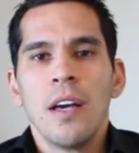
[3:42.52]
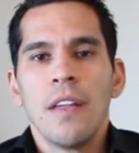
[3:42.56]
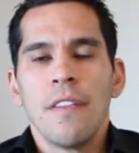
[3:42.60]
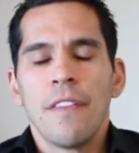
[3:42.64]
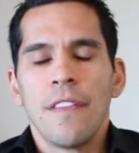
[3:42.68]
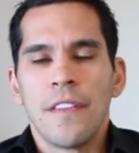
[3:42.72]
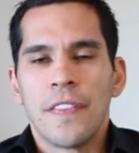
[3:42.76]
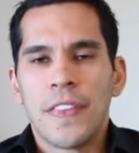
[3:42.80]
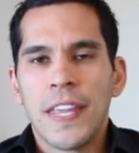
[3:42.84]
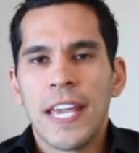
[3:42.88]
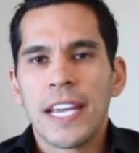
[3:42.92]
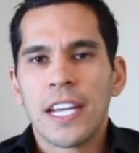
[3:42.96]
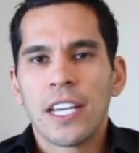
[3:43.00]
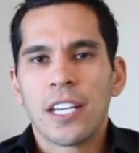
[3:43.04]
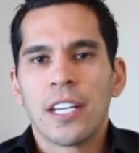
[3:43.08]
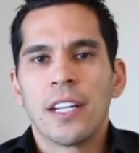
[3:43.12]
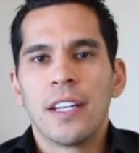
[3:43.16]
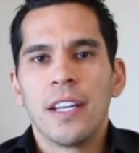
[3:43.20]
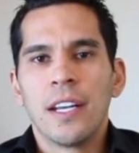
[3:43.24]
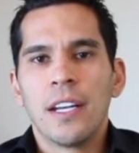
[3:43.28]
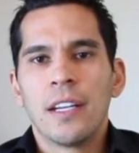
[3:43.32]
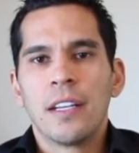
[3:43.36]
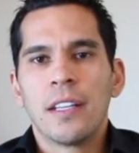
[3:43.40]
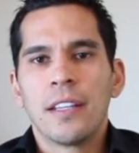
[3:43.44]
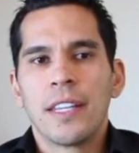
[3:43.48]
that they could
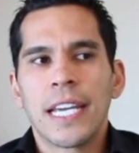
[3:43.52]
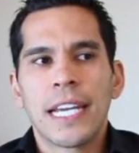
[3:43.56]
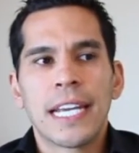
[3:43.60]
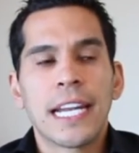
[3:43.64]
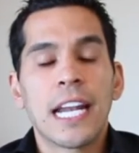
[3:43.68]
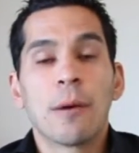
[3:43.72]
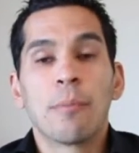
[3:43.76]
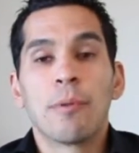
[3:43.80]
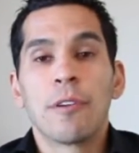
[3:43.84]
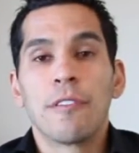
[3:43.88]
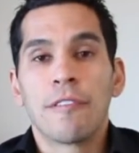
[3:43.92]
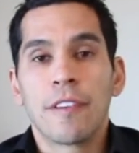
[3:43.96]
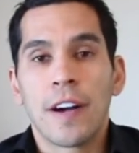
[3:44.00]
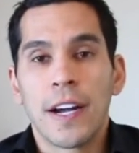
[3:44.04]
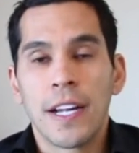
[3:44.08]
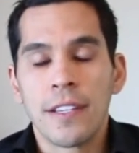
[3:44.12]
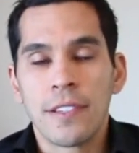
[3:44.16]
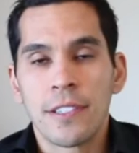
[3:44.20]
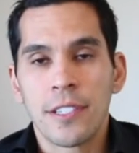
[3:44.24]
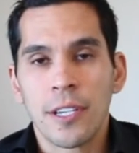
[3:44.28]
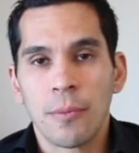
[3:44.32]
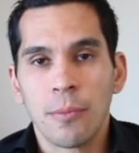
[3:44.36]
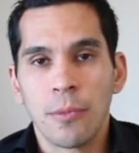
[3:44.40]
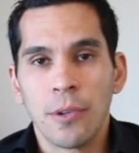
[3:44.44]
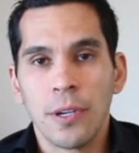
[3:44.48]
help you
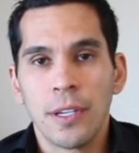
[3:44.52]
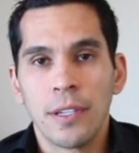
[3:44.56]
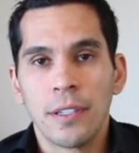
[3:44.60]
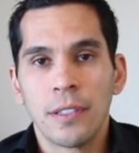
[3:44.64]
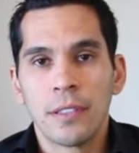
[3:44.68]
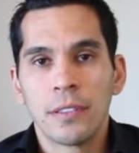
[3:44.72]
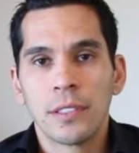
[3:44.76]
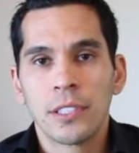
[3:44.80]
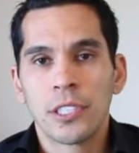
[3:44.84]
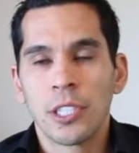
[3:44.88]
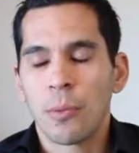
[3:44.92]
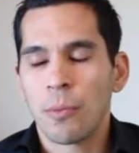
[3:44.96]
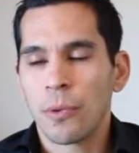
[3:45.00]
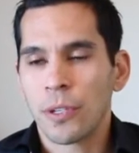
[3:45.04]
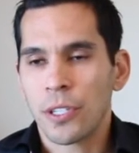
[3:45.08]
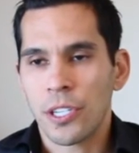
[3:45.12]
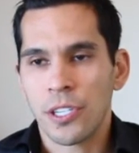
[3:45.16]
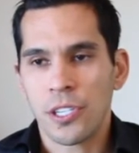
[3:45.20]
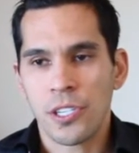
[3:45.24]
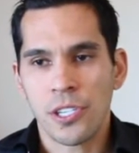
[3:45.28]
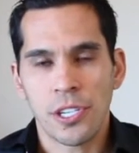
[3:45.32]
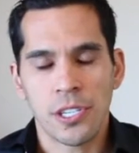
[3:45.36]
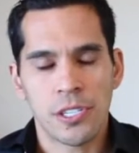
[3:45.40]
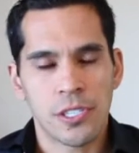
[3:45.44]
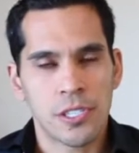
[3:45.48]
find someone
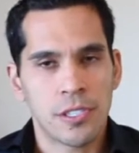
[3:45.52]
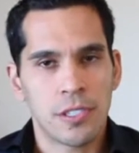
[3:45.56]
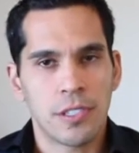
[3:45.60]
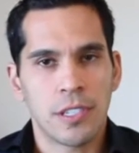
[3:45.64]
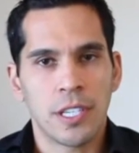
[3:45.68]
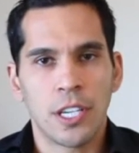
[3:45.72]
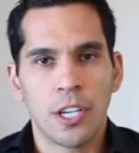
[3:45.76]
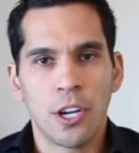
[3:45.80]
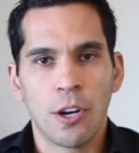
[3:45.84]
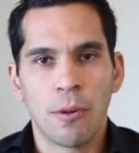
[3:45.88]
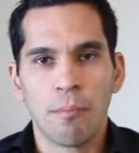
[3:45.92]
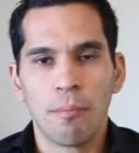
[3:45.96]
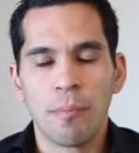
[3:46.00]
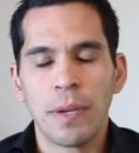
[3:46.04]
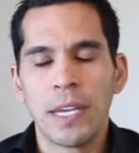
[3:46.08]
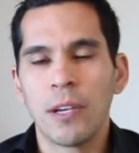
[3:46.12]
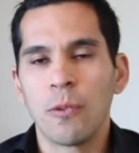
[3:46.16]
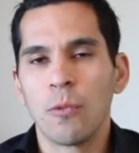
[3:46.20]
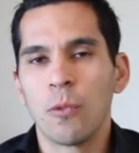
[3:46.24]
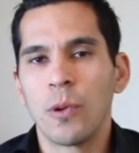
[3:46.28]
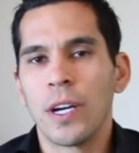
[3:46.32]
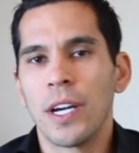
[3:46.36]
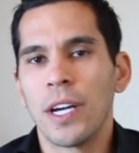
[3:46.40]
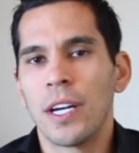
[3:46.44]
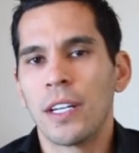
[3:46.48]
to just
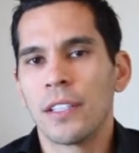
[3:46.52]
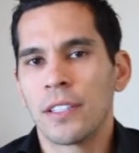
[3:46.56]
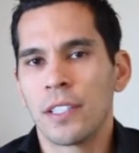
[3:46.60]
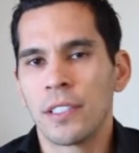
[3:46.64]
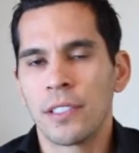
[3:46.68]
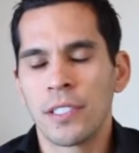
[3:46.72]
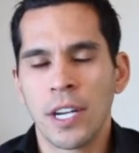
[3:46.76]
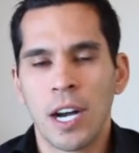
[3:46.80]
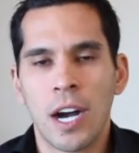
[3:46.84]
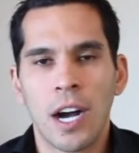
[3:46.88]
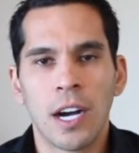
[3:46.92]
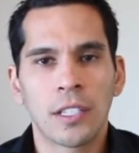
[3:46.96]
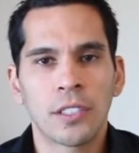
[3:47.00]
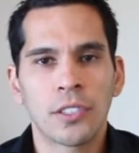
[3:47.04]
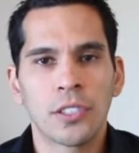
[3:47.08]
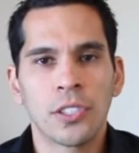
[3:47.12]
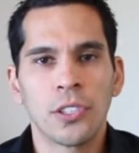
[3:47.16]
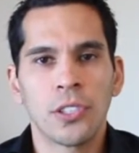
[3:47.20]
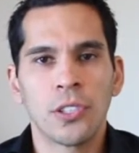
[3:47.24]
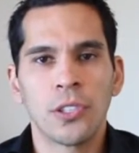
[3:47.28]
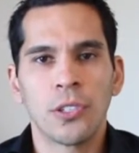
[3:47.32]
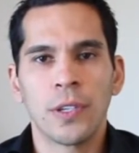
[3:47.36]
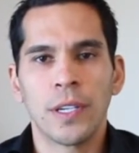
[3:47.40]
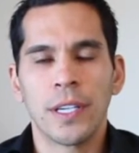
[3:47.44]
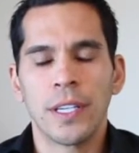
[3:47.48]
meet with, to talk
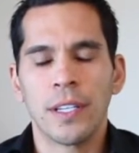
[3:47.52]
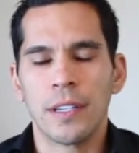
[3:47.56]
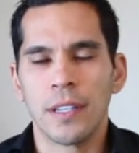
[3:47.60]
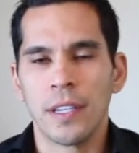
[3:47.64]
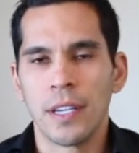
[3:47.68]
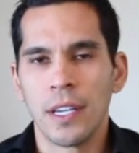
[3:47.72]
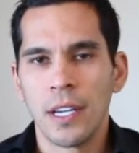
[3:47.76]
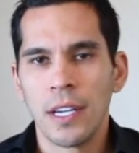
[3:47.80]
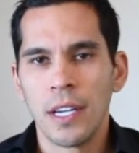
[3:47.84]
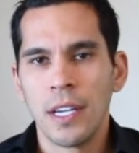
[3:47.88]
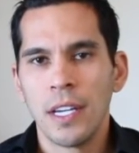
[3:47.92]
to, and